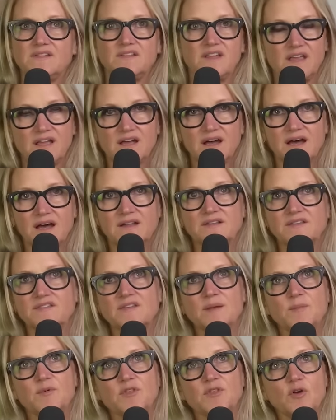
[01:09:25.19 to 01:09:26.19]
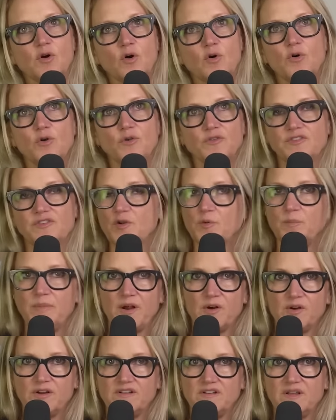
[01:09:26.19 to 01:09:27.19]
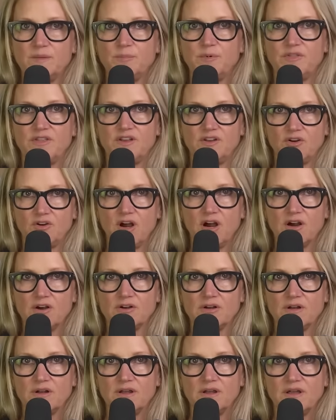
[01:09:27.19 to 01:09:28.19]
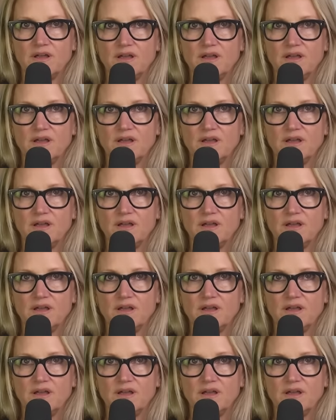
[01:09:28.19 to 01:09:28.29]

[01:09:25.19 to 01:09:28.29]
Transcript: take on some of the goals that are buried deep within your heart.